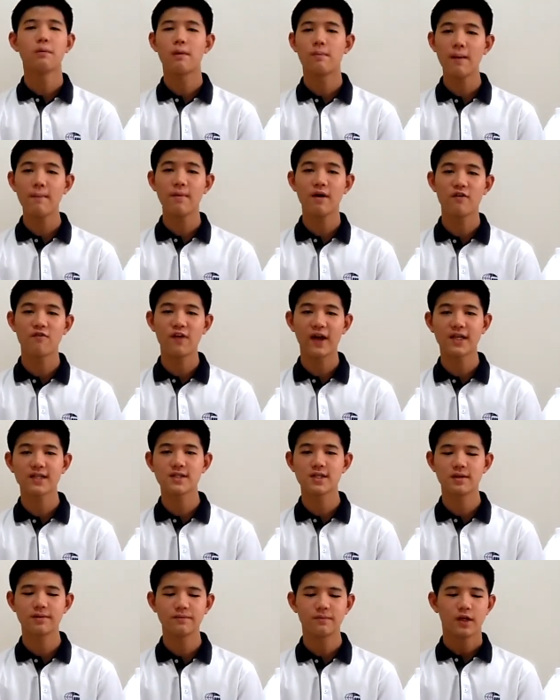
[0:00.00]
the Mpemba
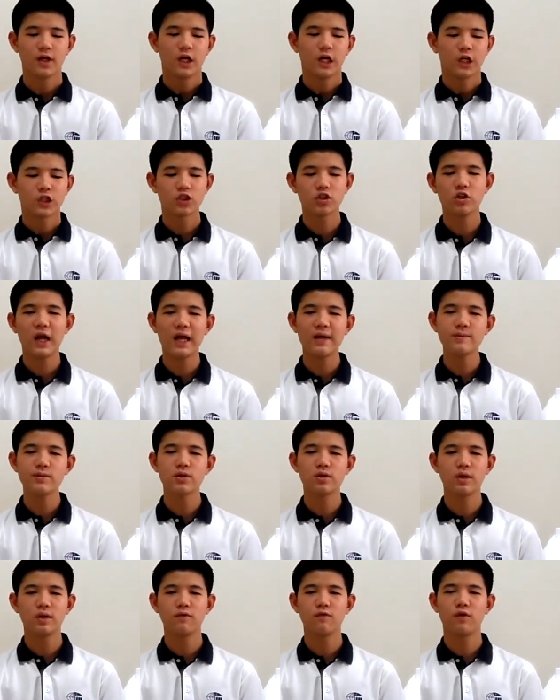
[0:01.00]
effect. So the
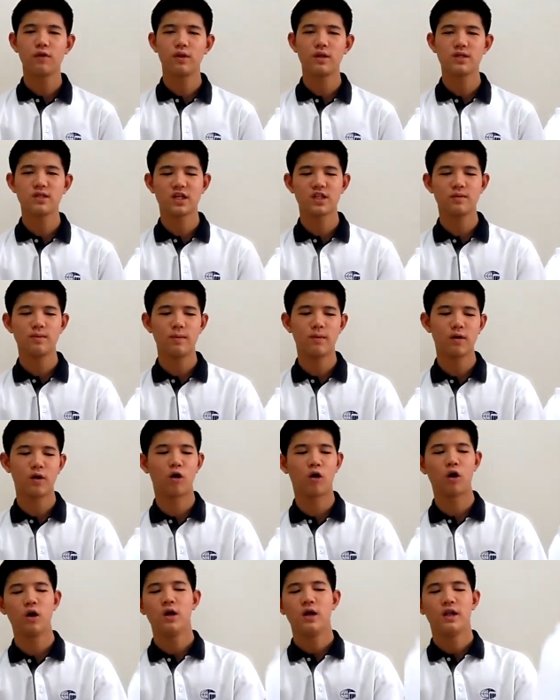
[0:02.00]
items you need for this
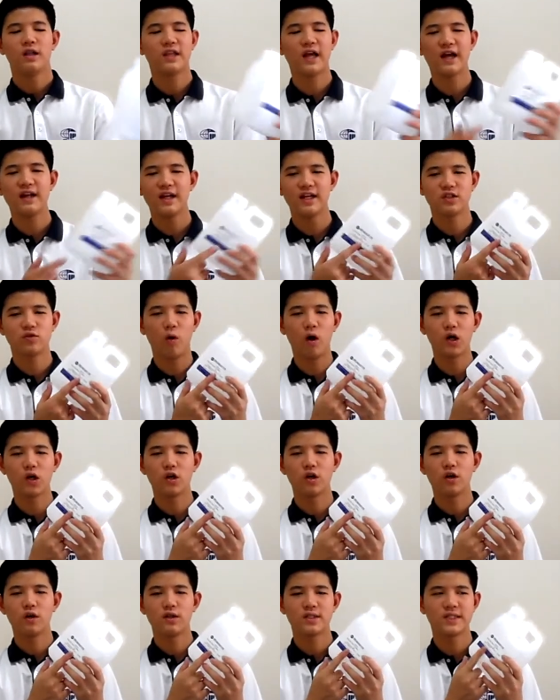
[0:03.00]
experiment are deionized water,